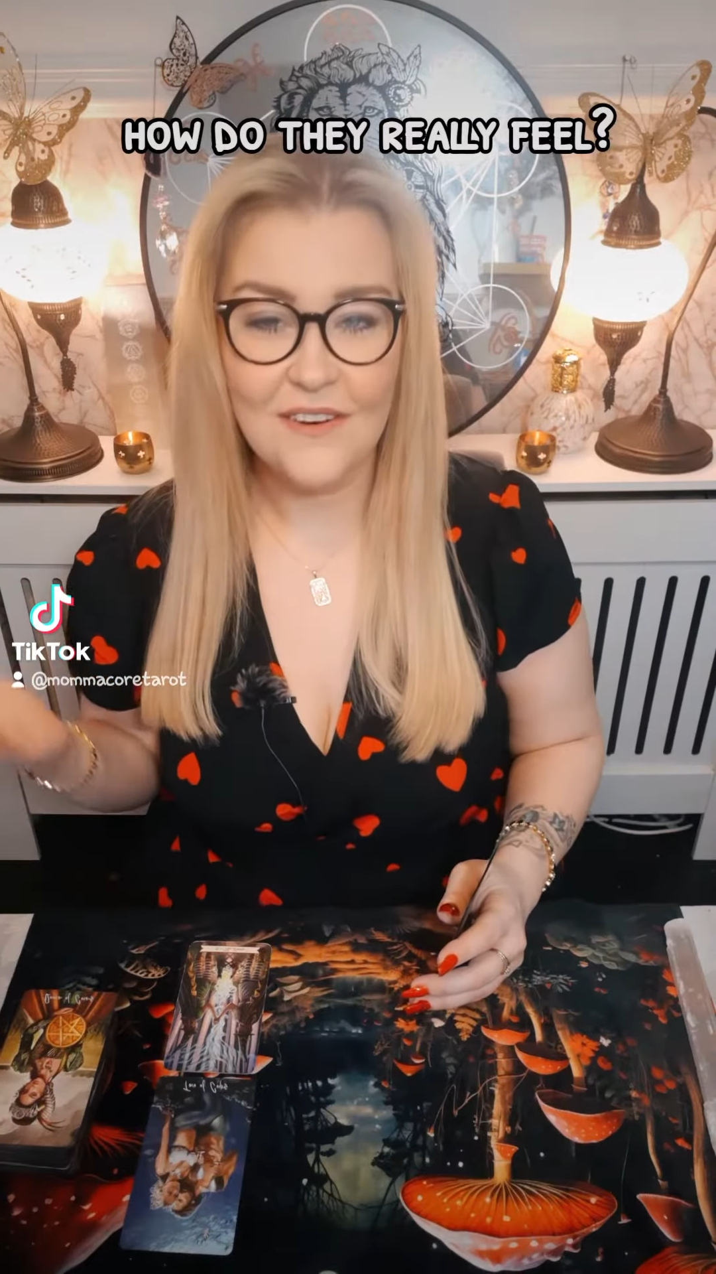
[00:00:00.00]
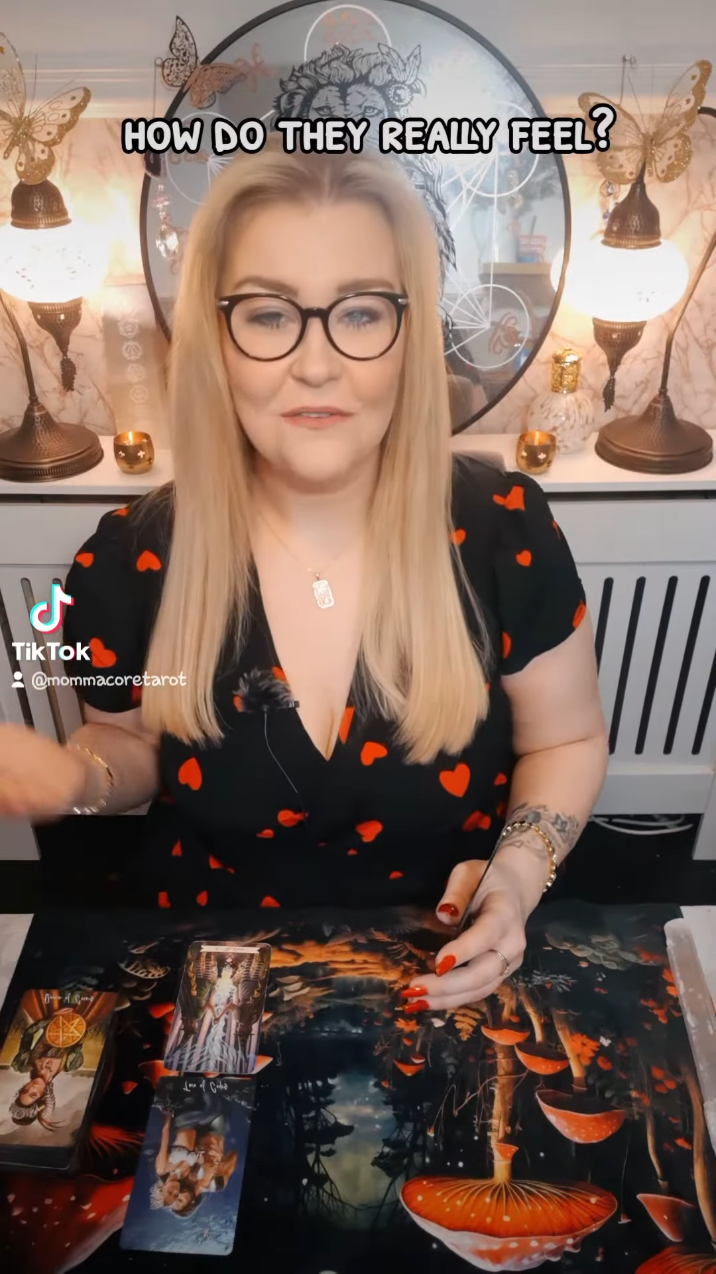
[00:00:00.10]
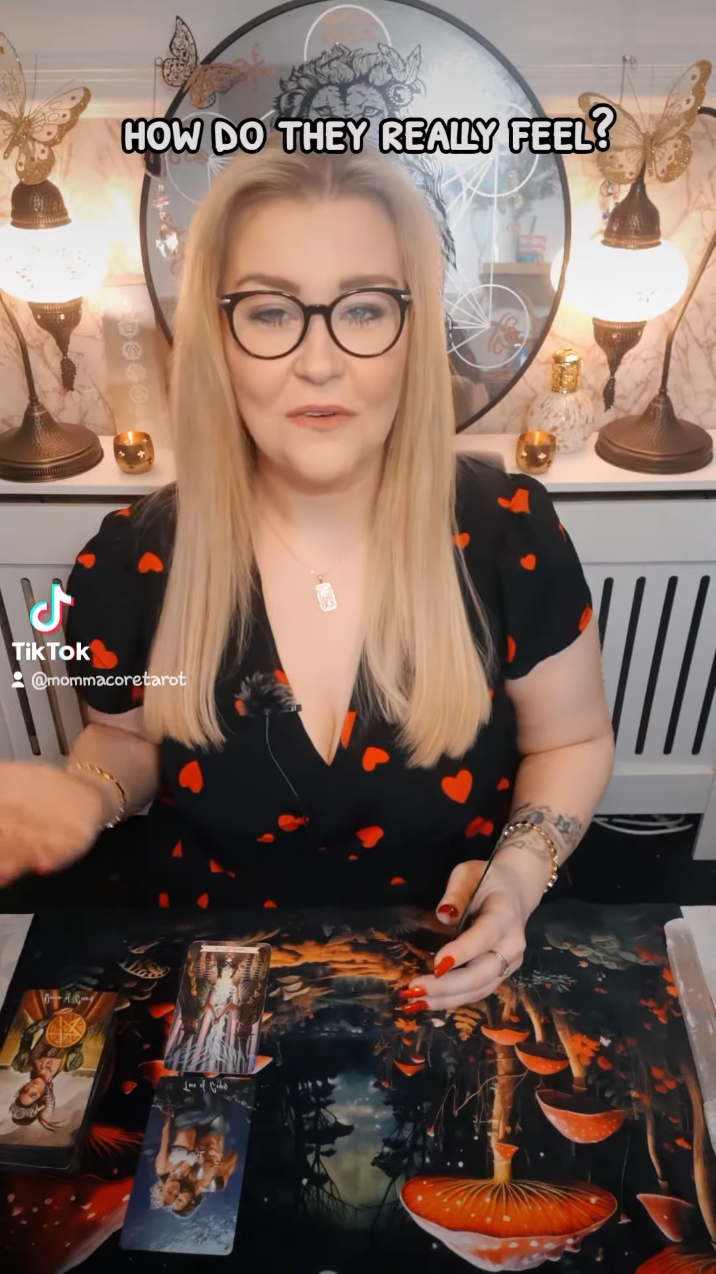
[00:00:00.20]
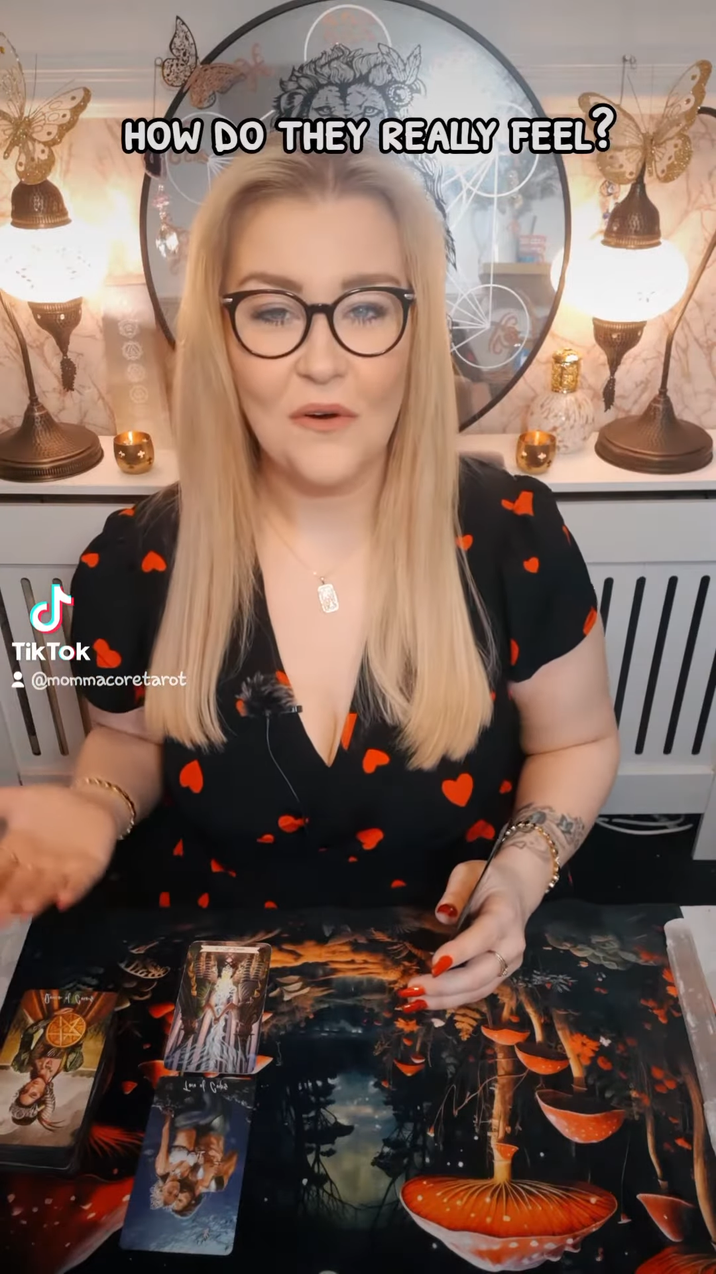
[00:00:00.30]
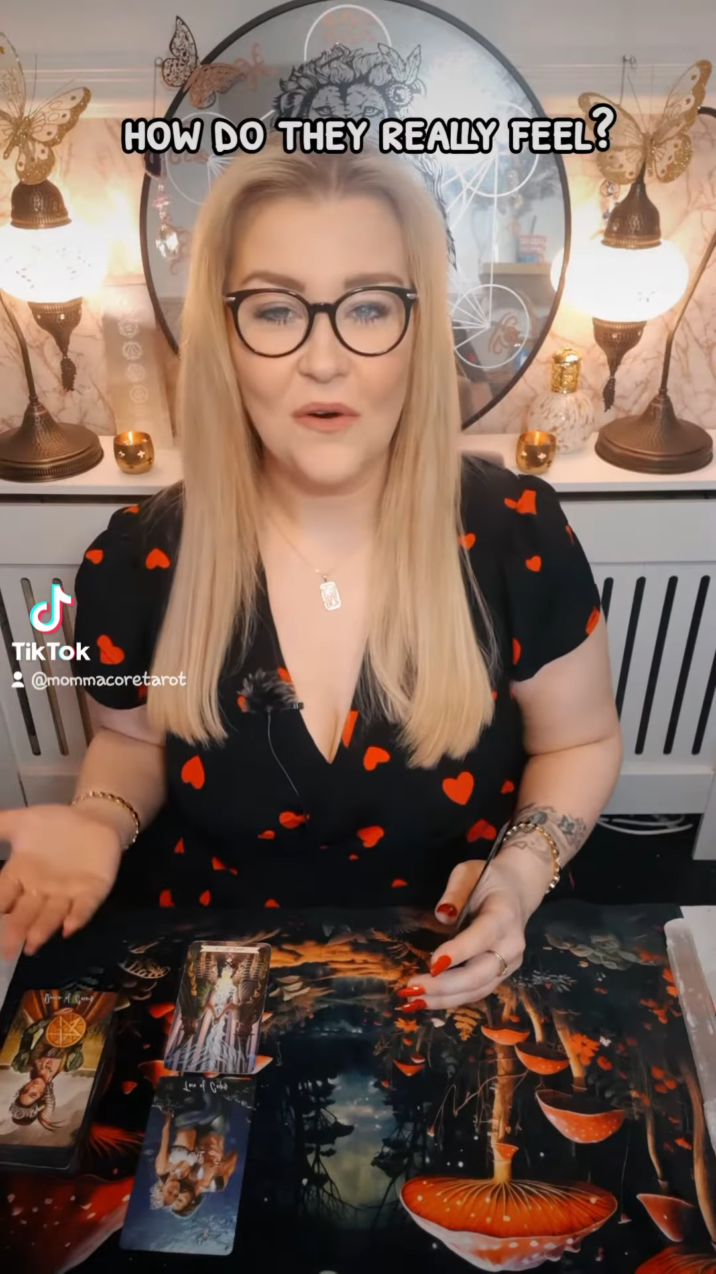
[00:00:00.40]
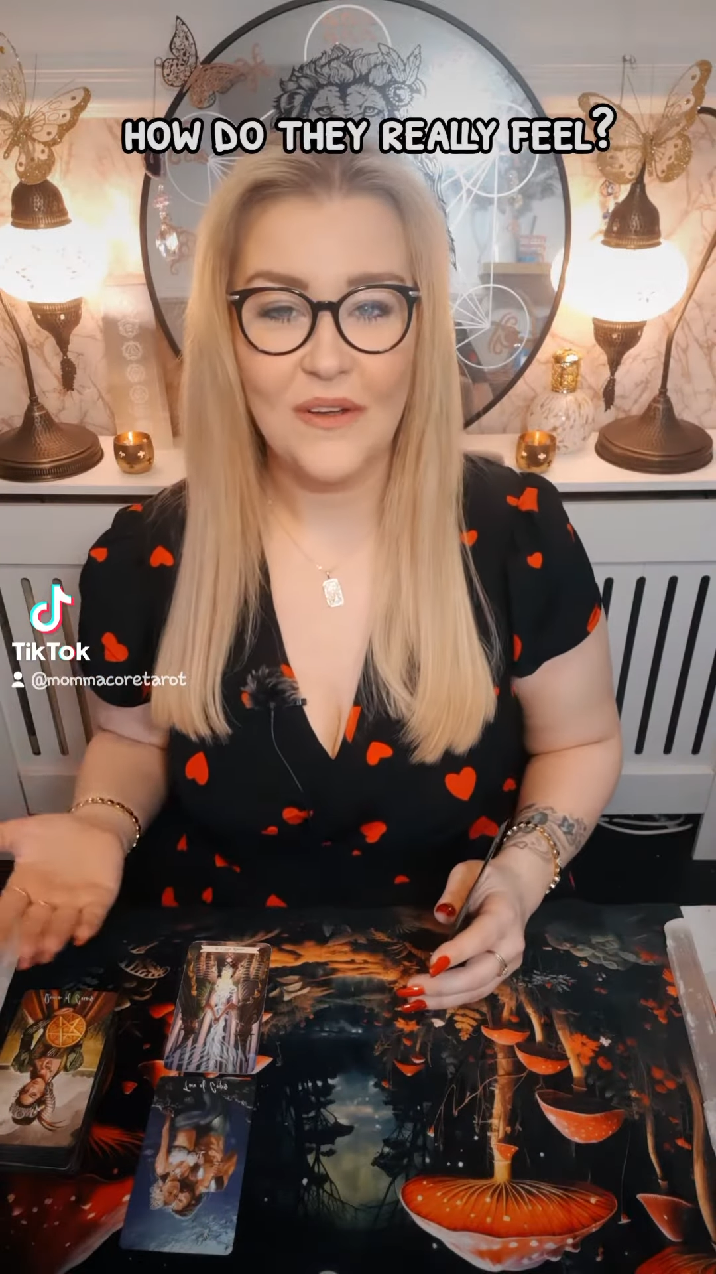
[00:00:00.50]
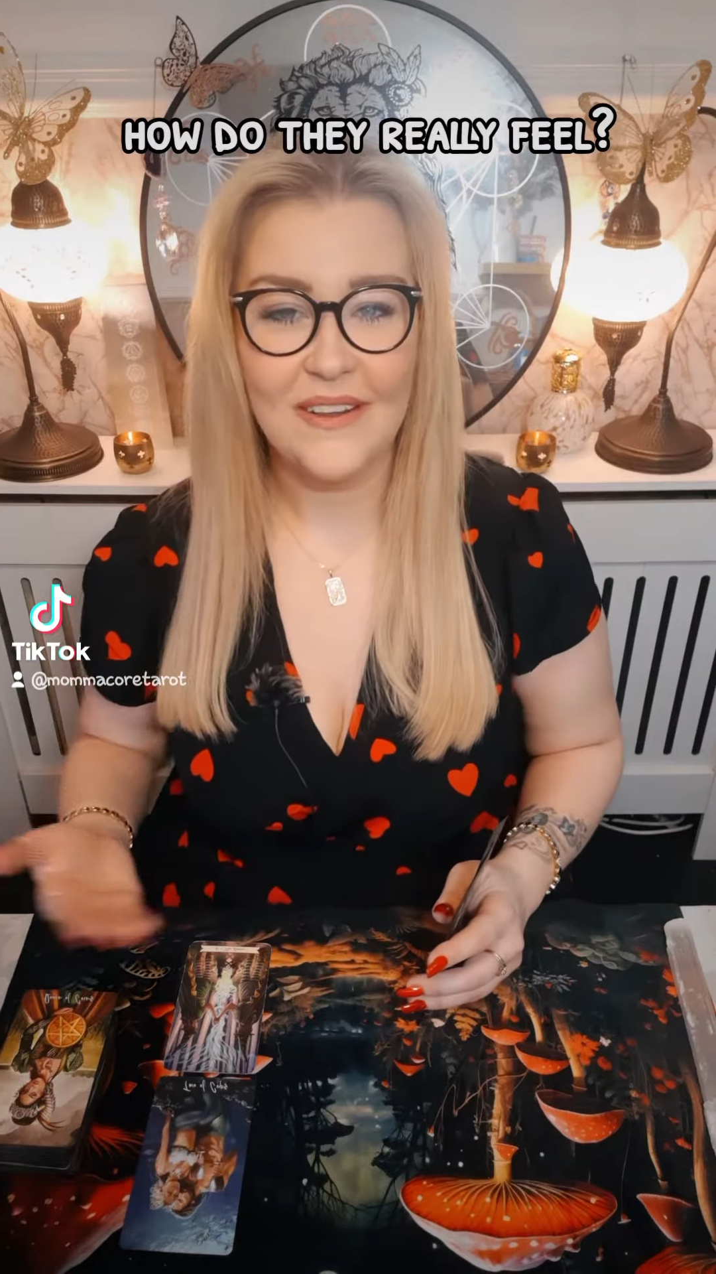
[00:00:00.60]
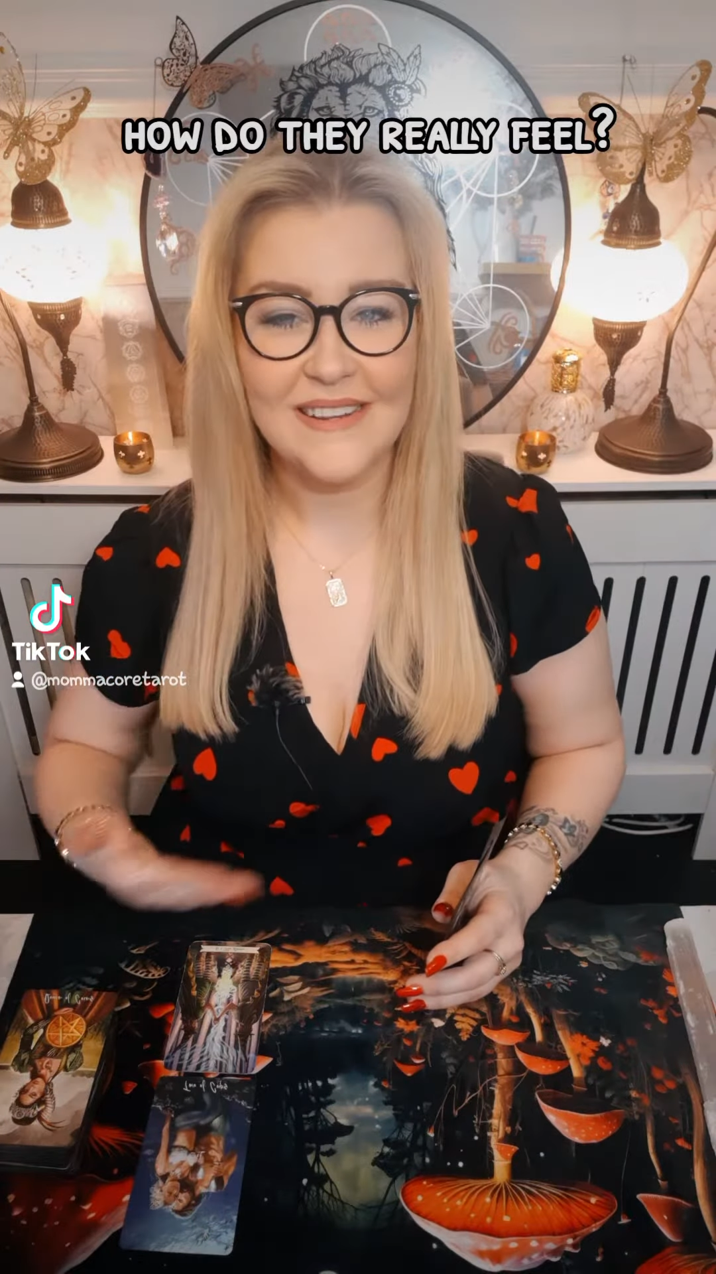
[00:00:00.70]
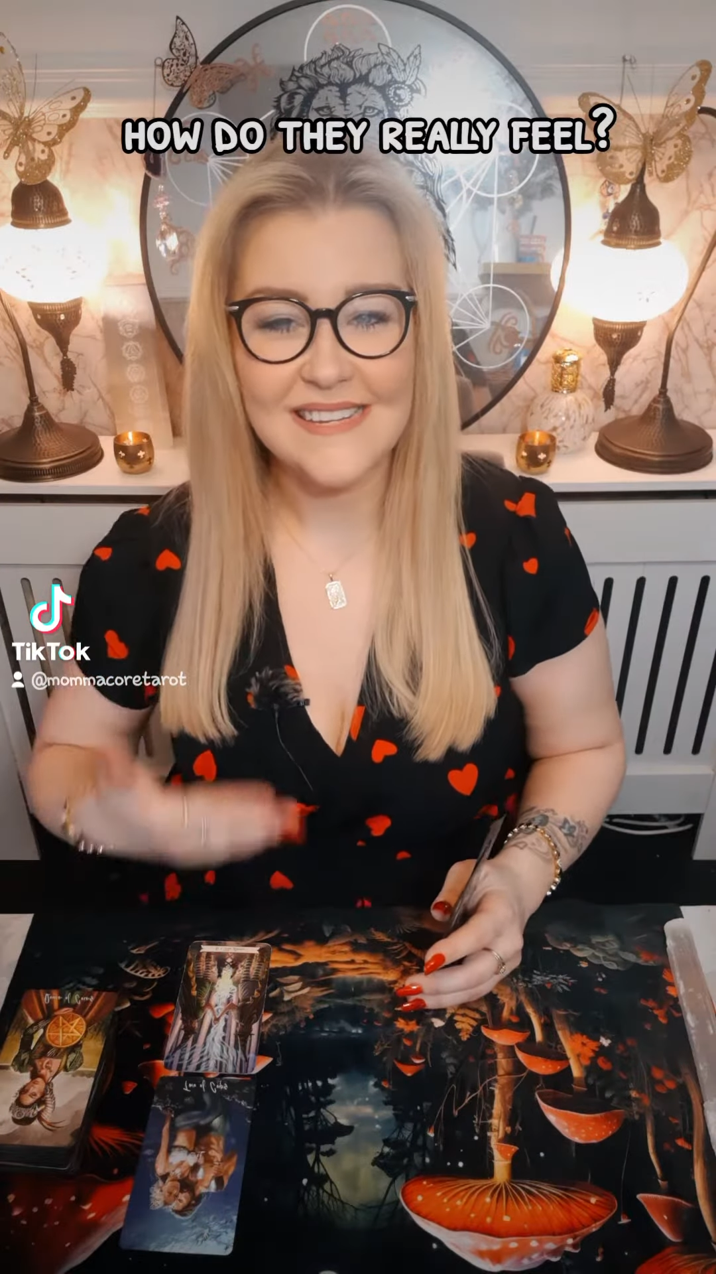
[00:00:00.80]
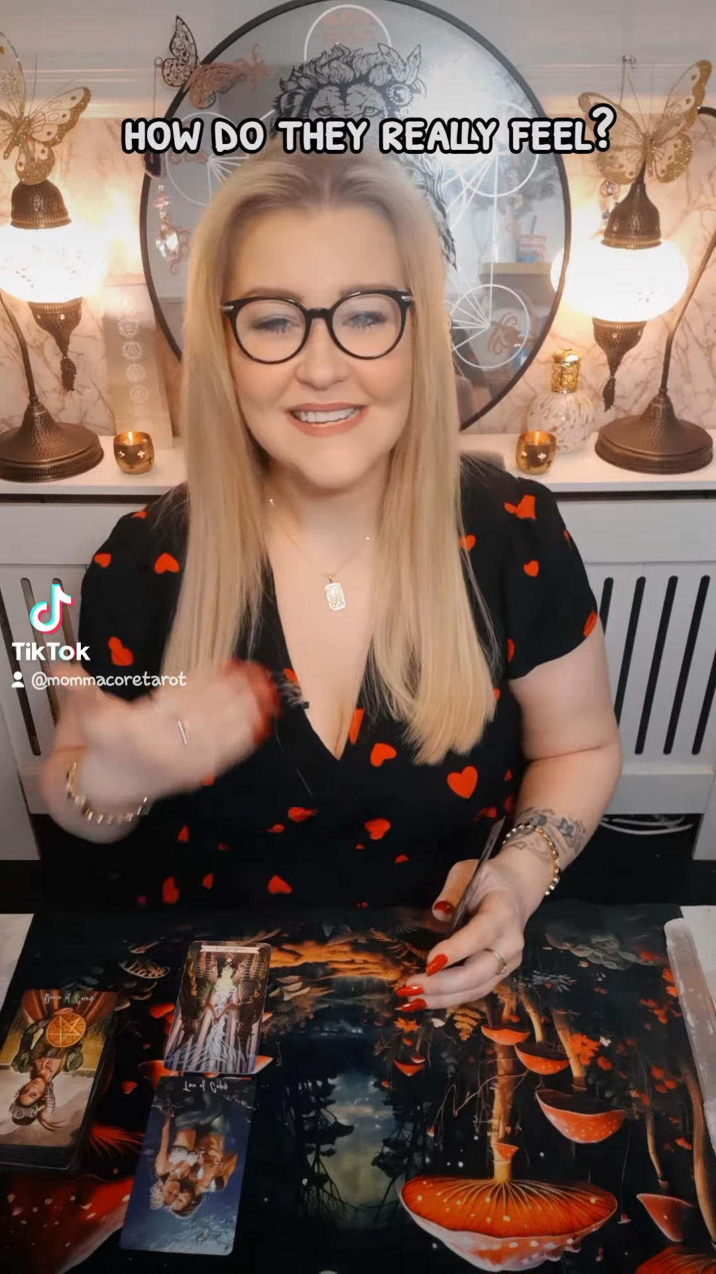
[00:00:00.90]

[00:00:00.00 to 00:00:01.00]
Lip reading: of Coins,